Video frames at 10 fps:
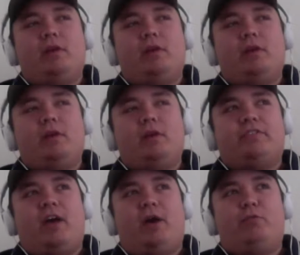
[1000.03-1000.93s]
I
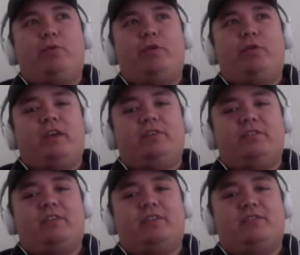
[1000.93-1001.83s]
guess how were they
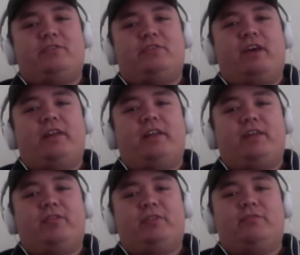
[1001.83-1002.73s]
exactly
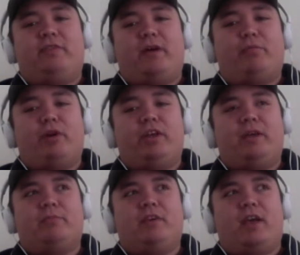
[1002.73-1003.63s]
selling this
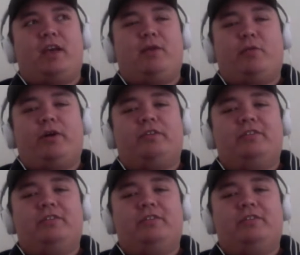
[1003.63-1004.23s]
vibranium to anyone?